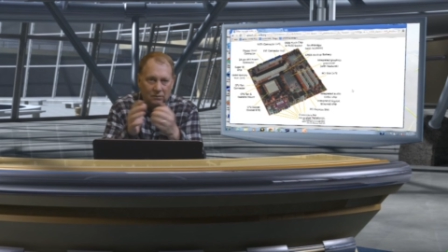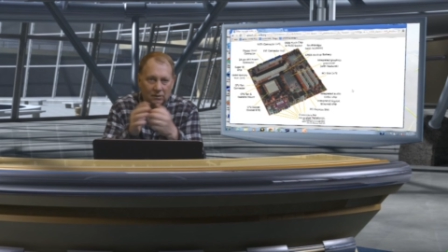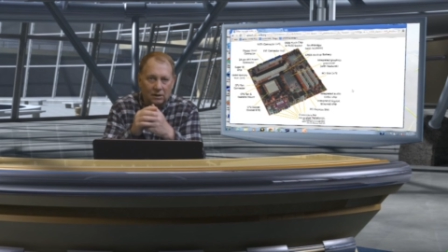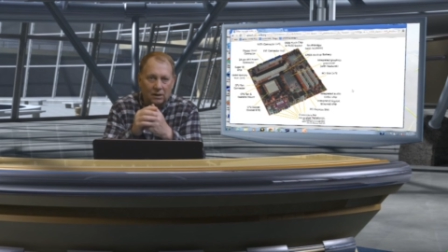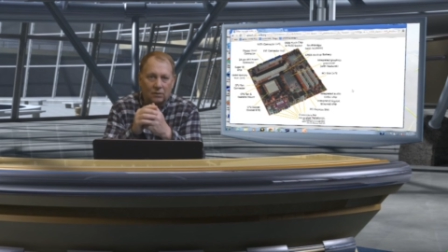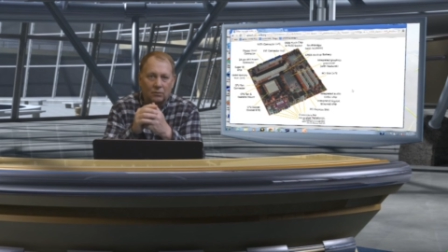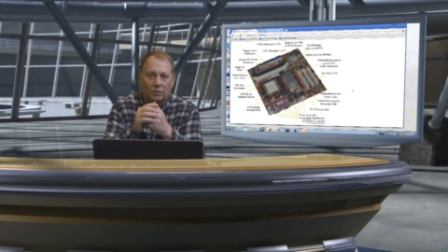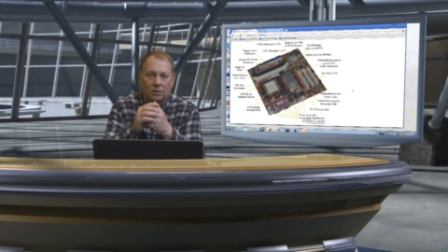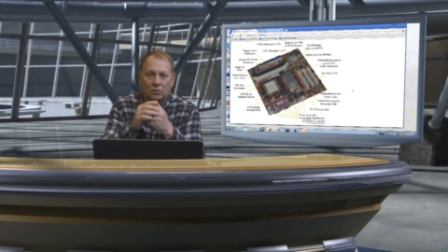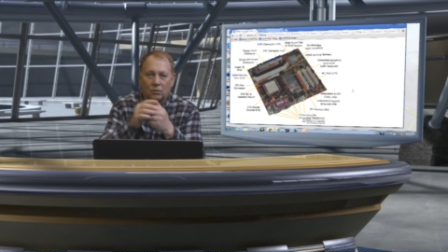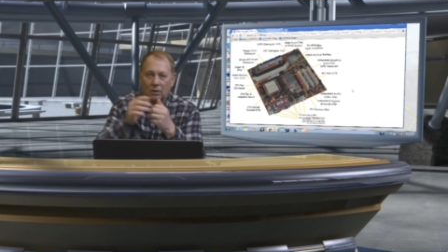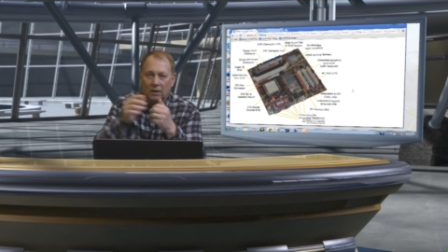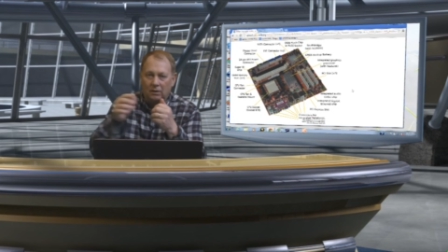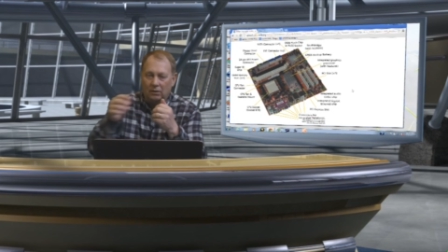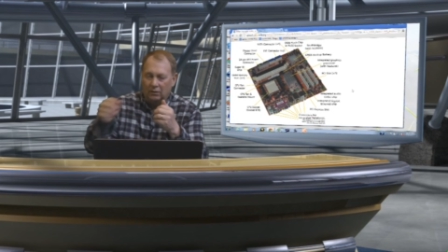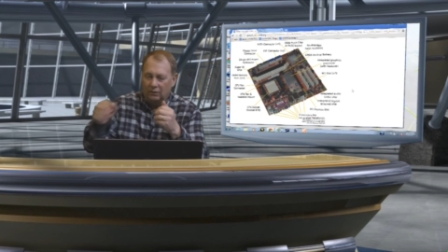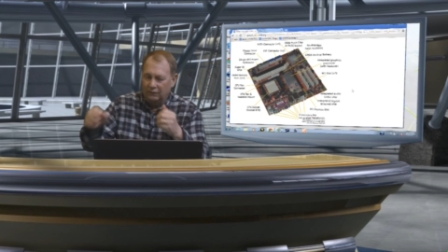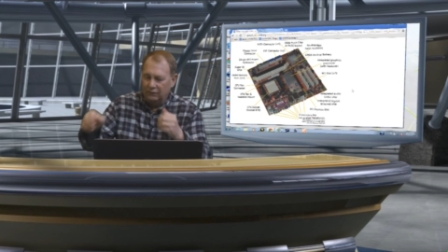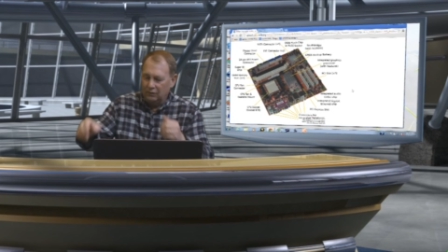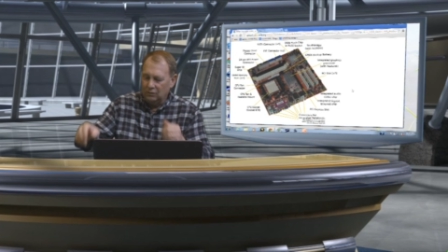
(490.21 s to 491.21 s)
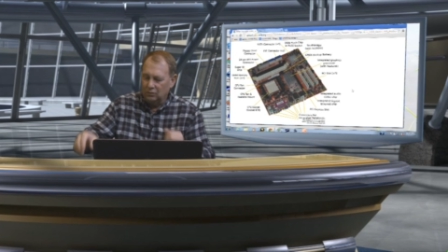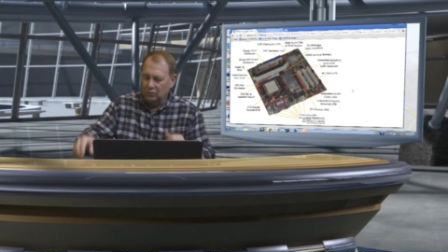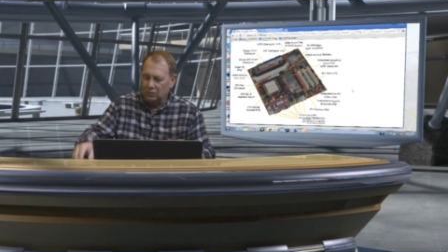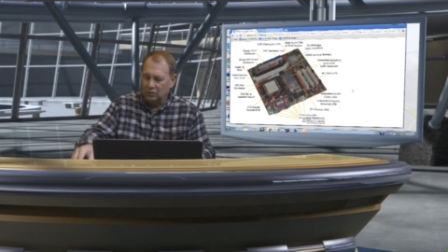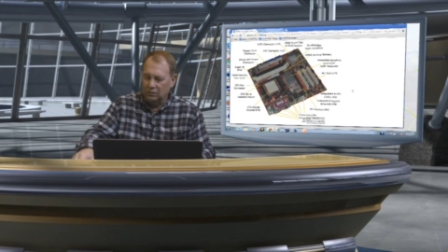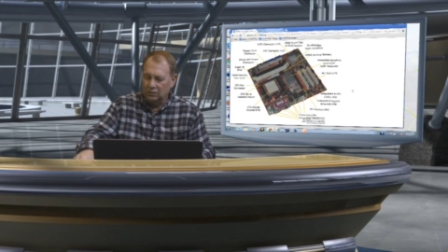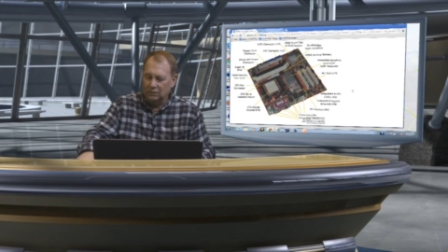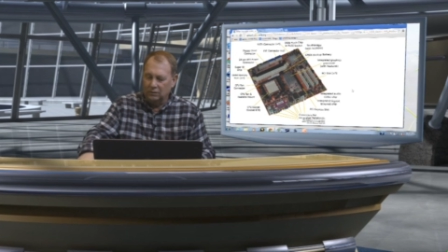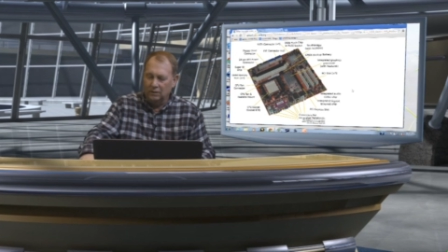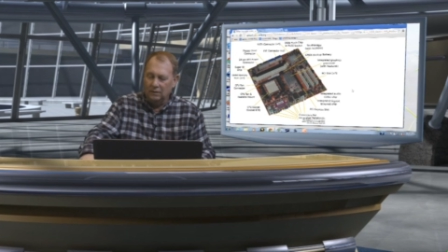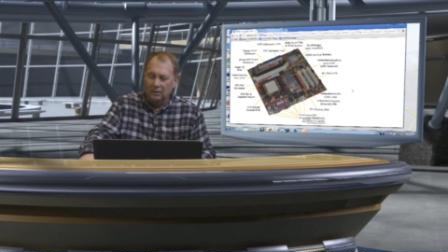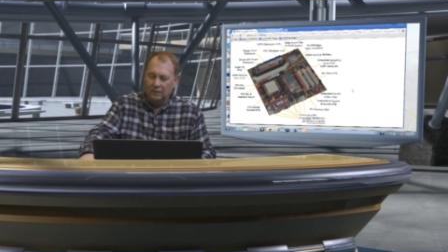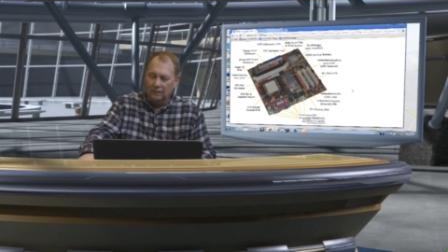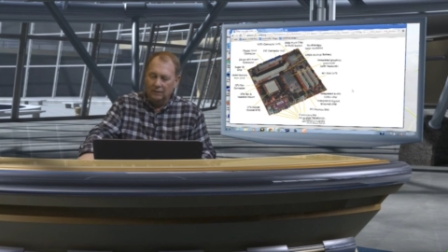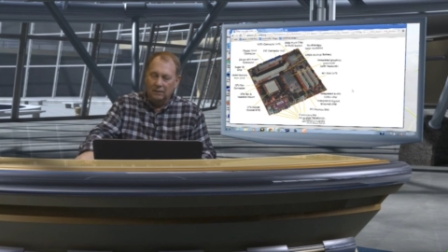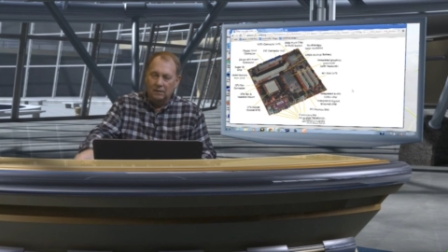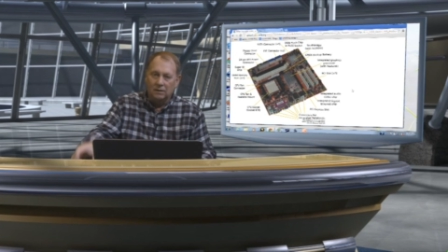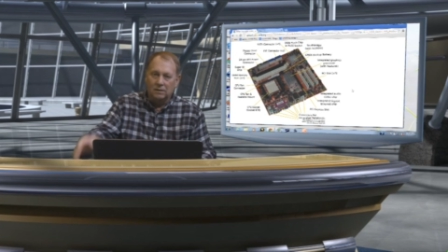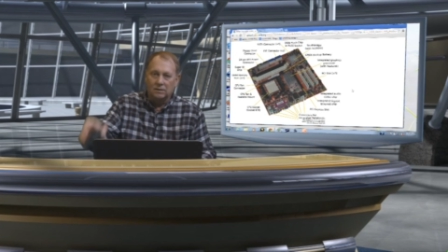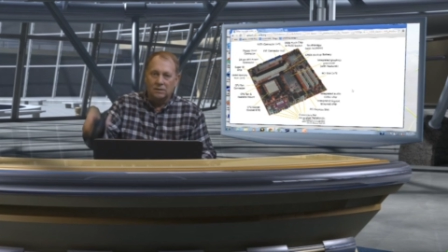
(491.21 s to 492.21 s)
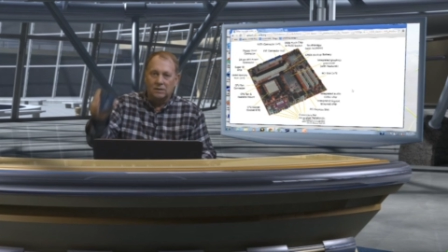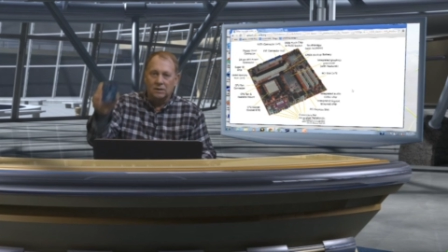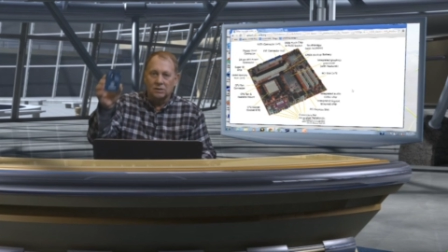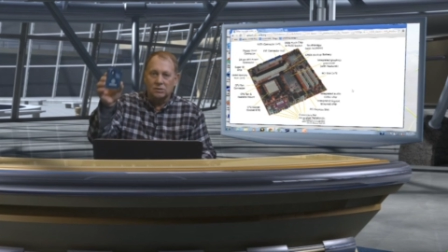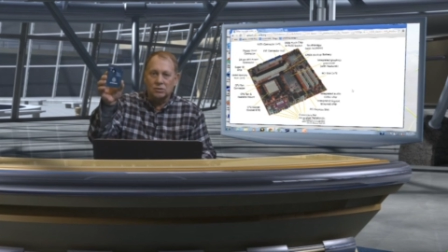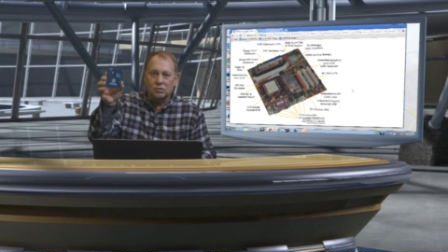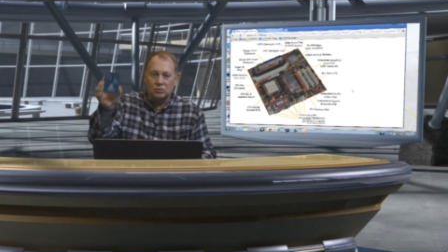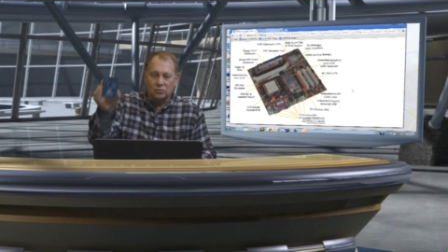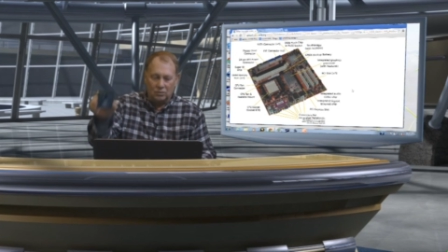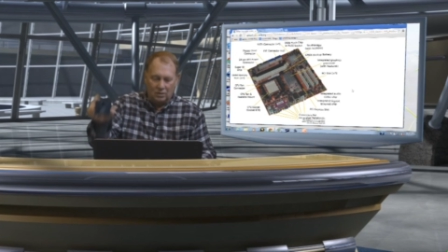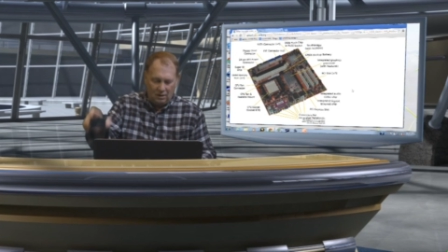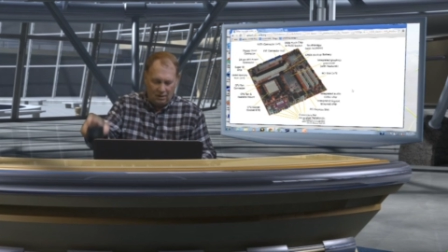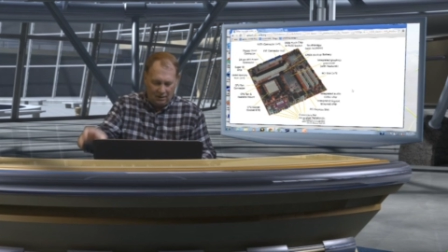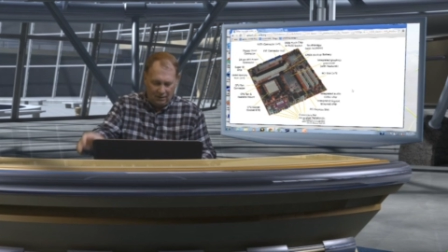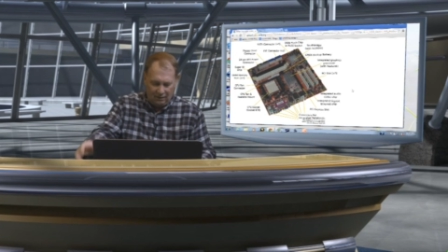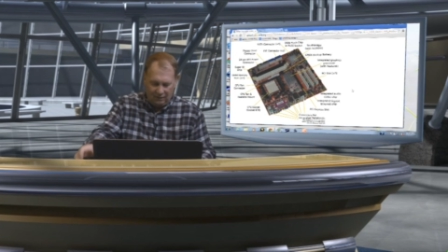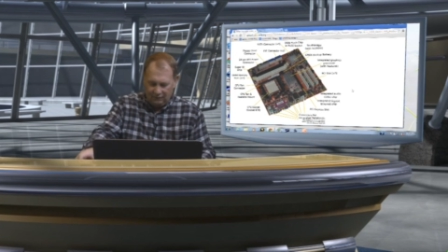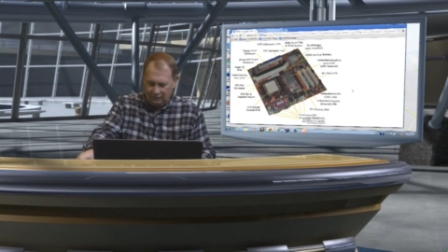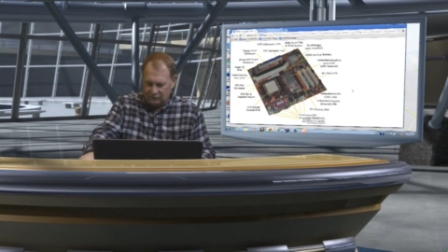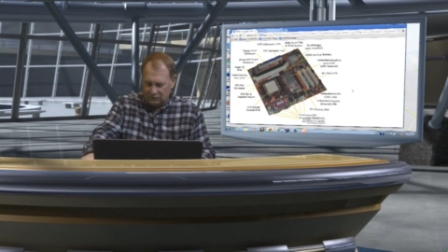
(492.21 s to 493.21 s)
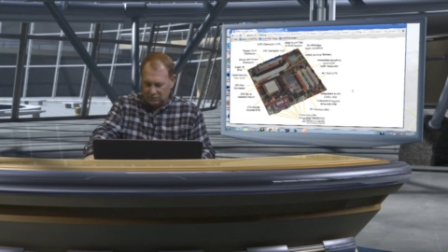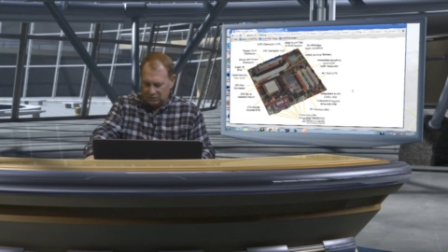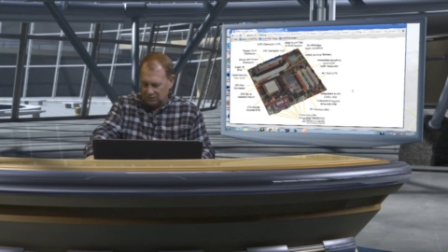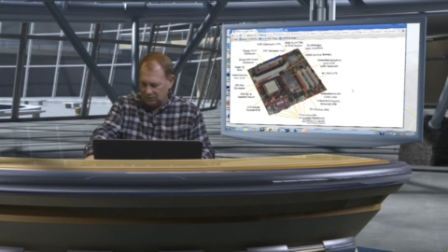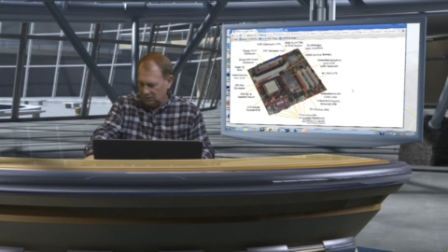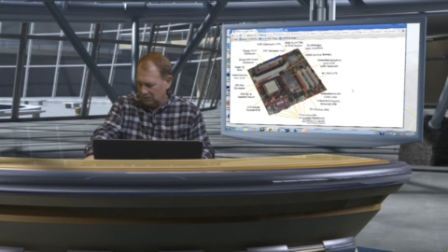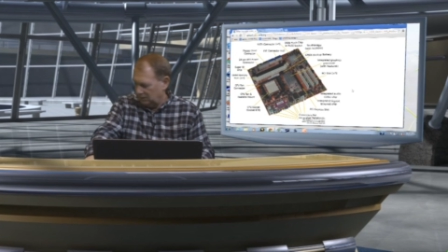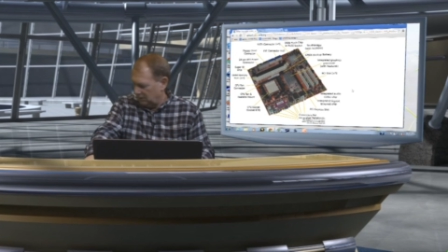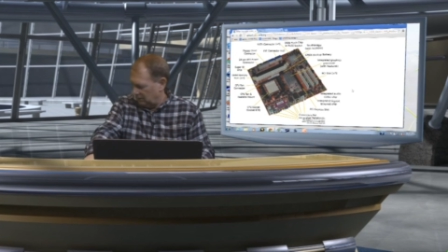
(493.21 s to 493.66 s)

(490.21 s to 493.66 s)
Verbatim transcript: that we went over were disk drives,